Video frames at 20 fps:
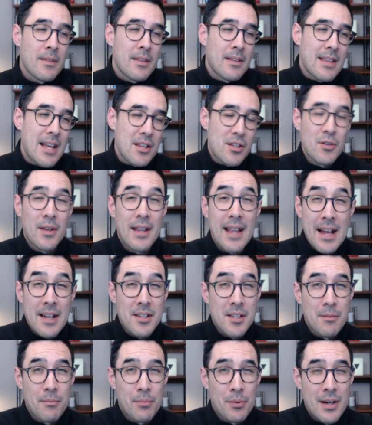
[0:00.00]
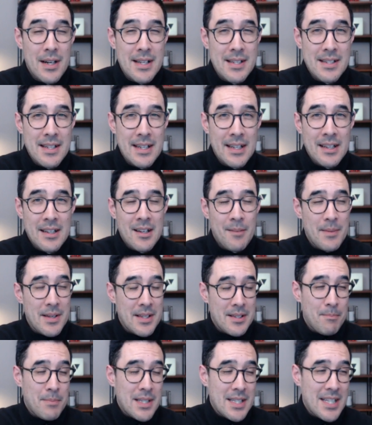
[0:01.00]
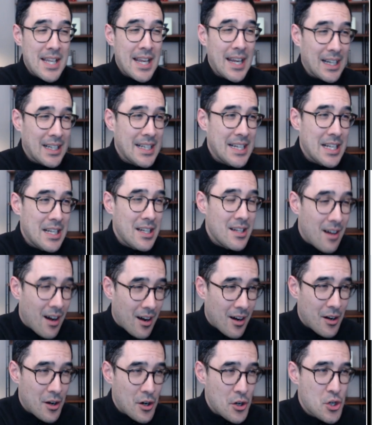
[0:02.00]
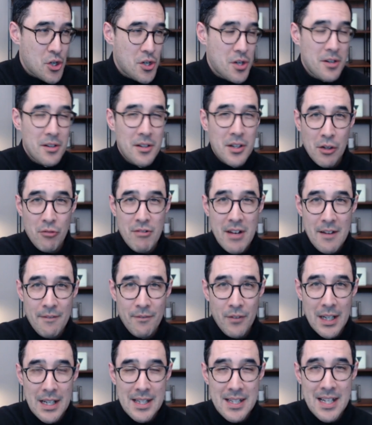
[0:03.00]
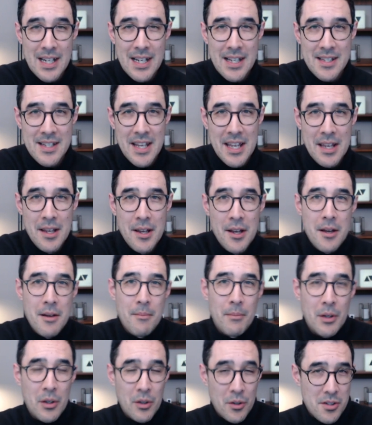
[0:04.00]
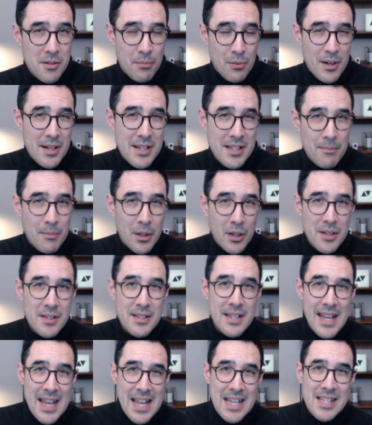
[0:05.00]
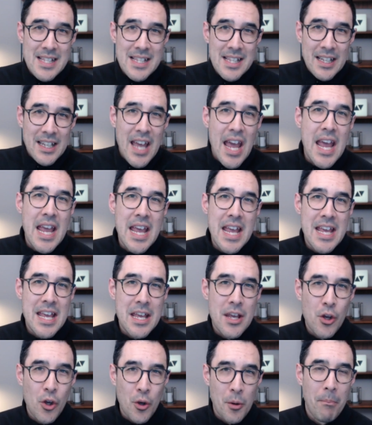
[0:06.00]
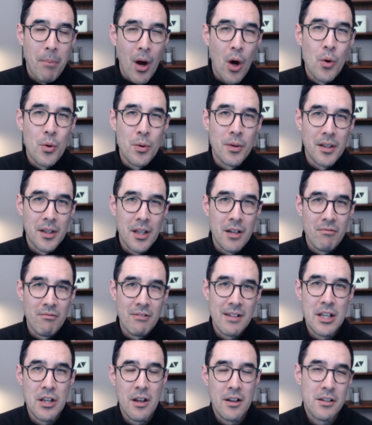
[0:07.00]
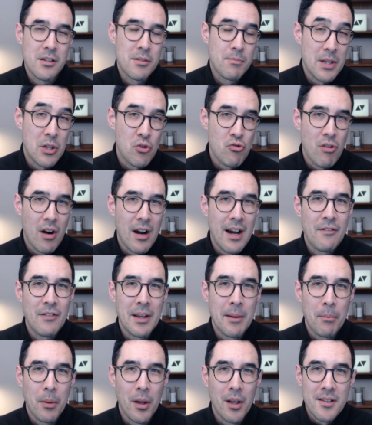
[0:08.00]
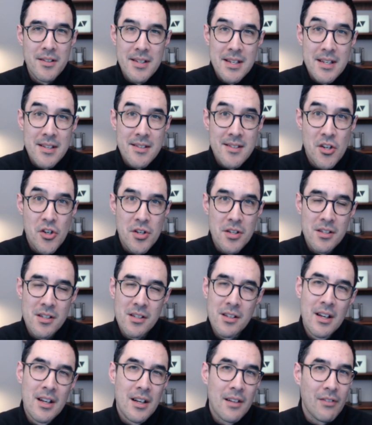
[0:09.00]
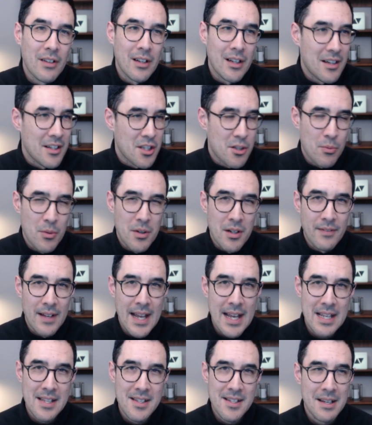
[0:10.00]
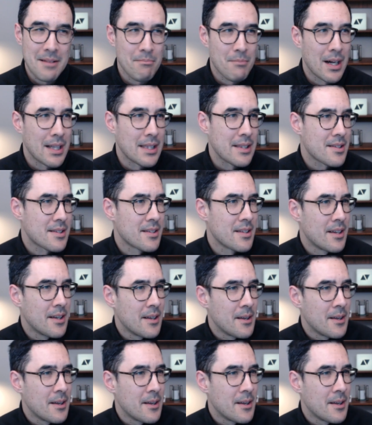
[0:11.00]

That's not that surprising. It's a particularly large degree of volatility, but not surprising because it is the key component that really has been driving policy decisions for the last 12 or 18 months.